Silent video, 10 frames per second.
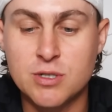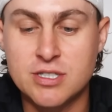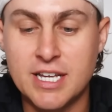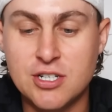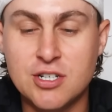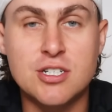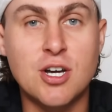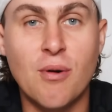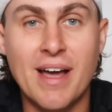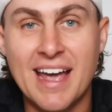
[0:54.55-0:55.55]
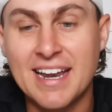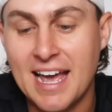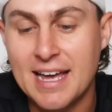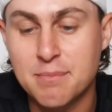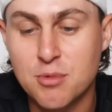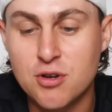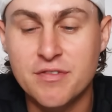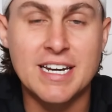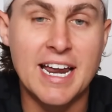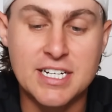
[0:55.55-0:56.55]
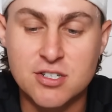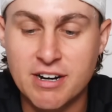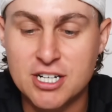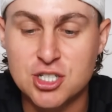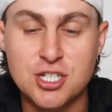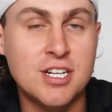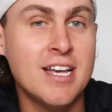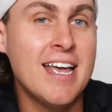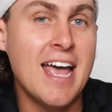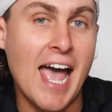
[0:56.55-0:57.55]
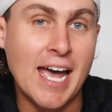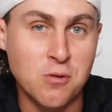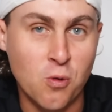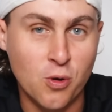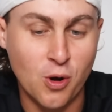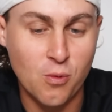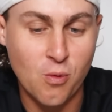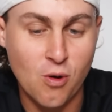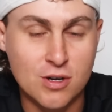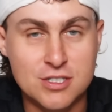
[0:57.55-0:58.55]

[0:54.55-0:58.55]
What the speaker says: which then you can go ahead and move in any direction and auto walk.